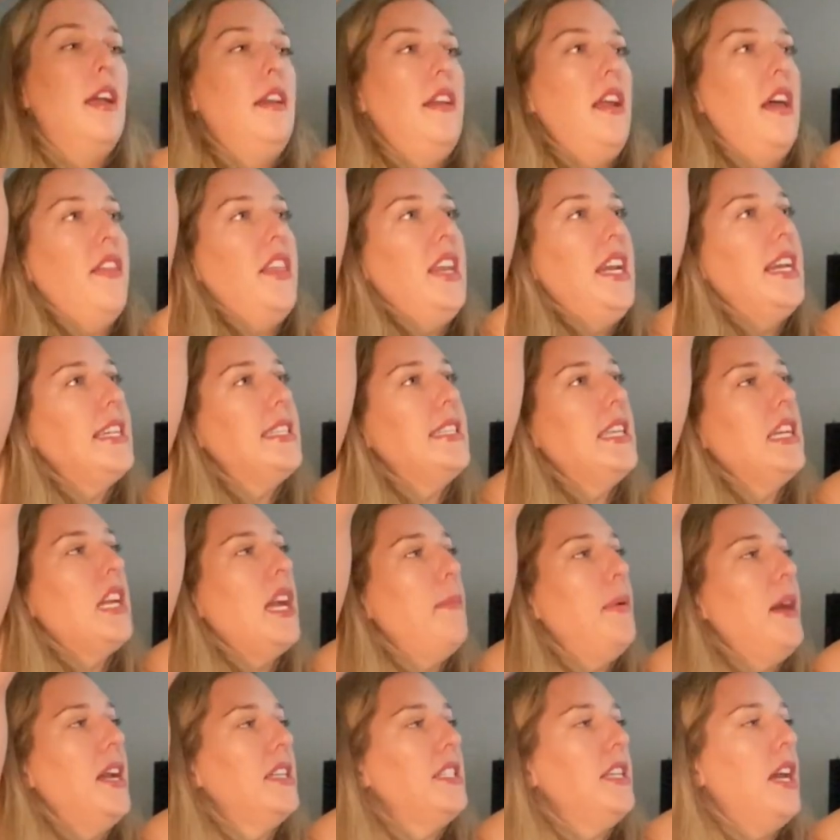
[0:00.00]
Now the next thing
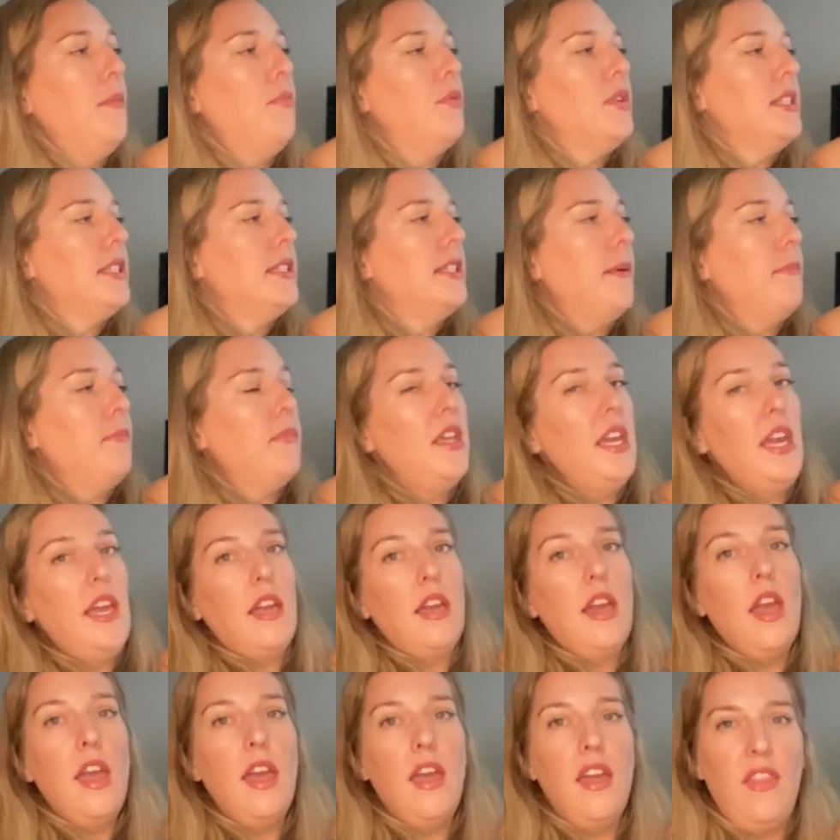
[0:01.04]
I picked up was
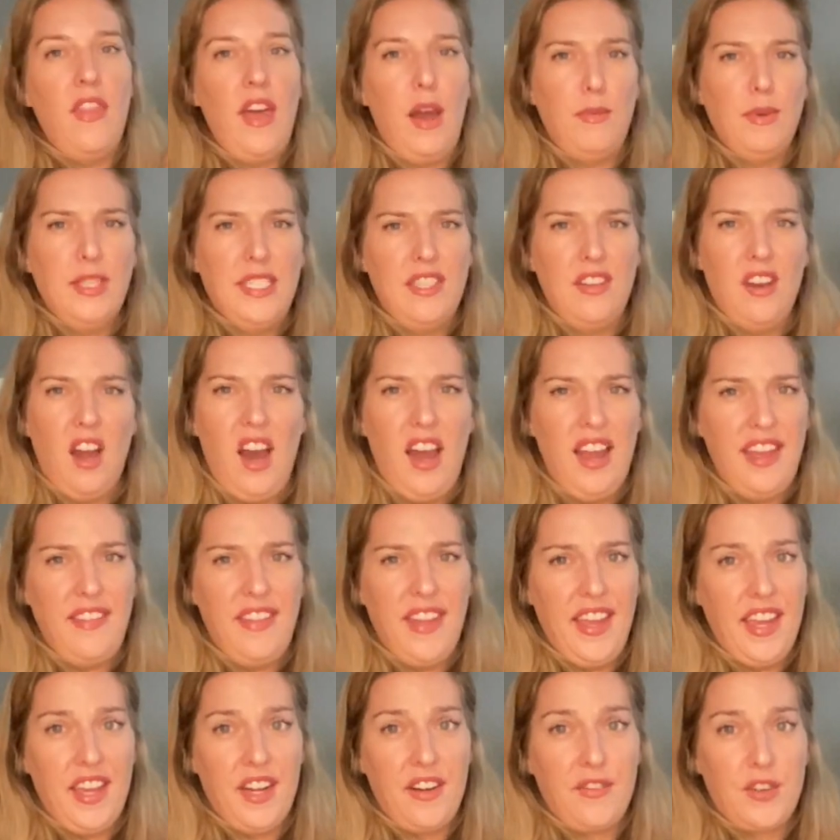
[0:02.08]
something that was not in
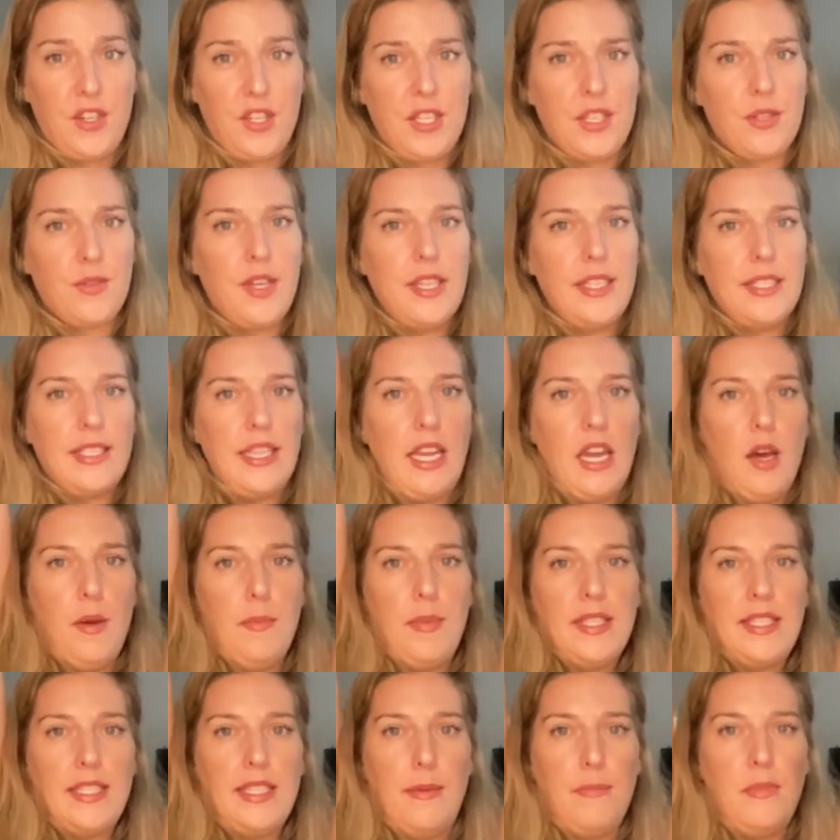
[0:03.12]
the anniversary sale,
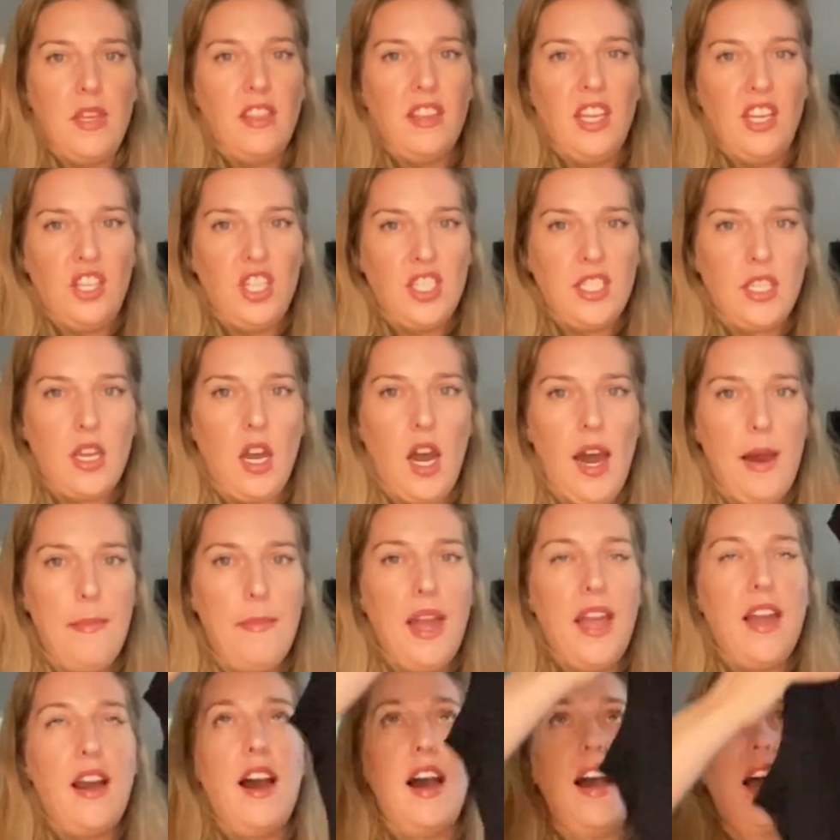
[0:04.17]
but something that just caught
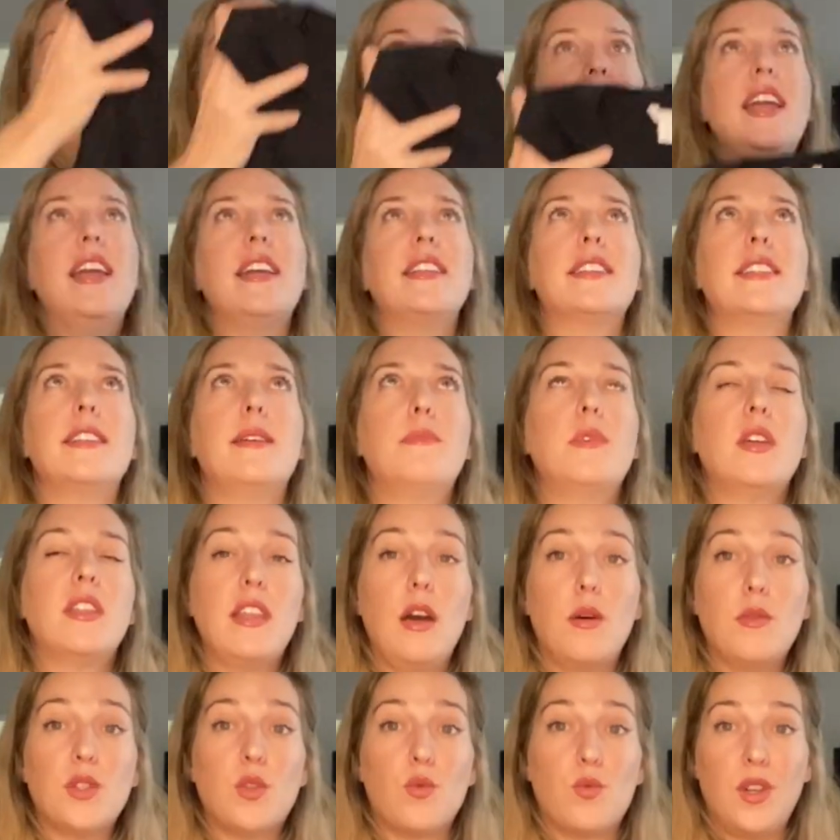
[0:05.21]
my eye and something
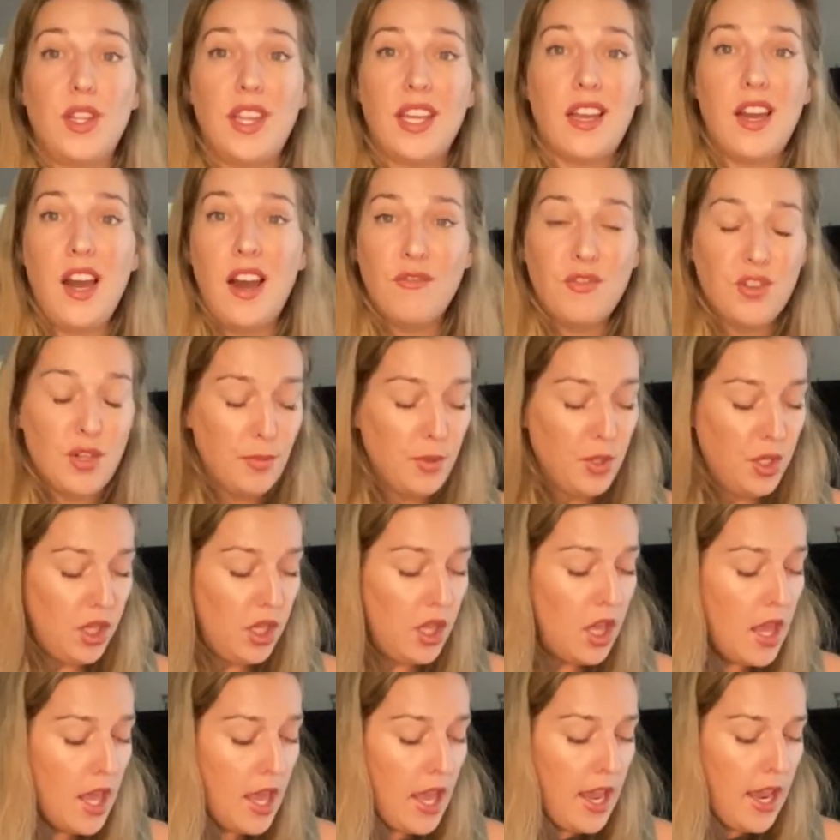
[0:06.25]
that was really
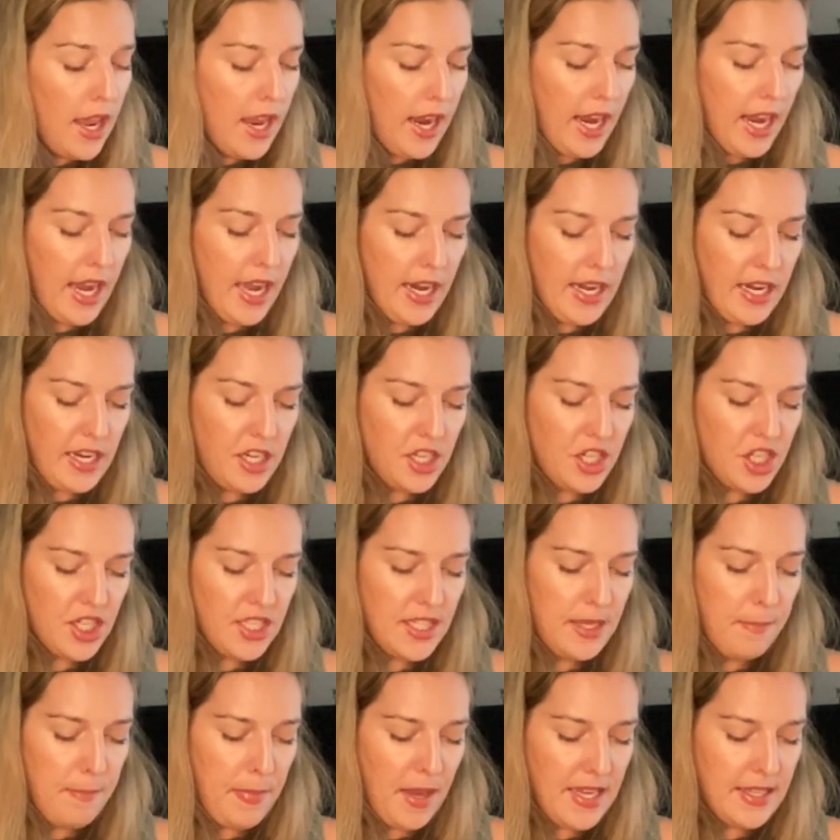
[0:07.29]
comfortable. And it is
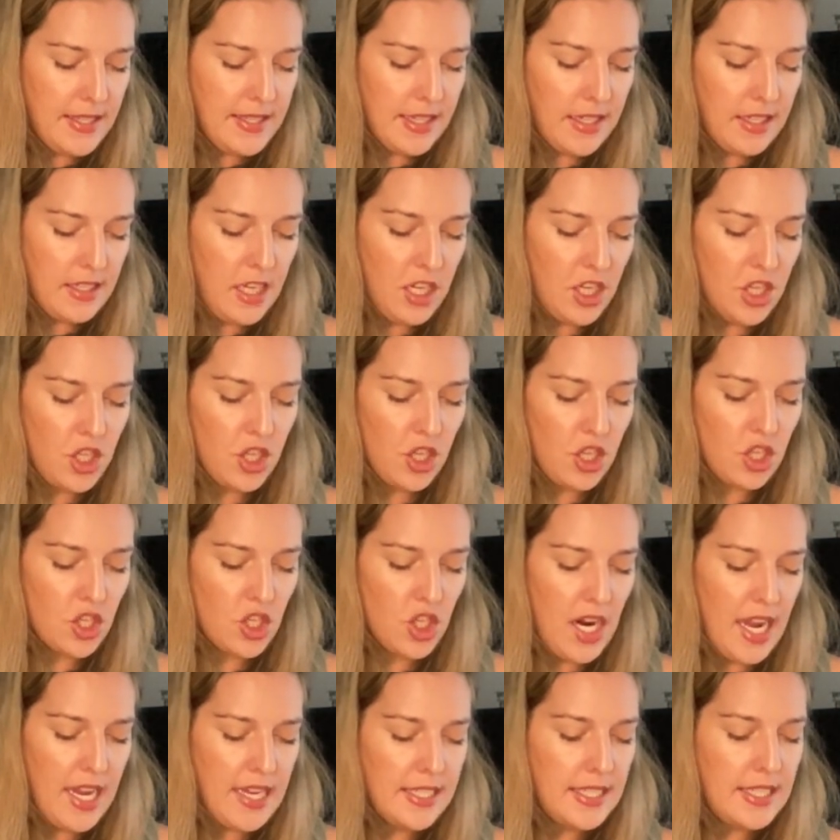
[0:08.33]
just a basic t-shirt
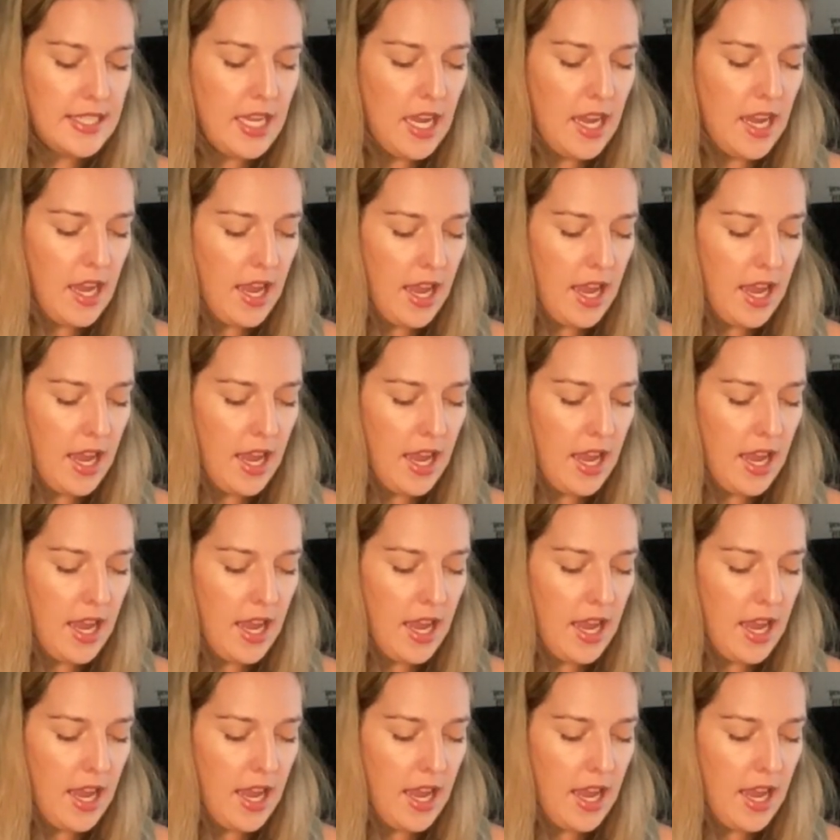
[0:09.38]
dress.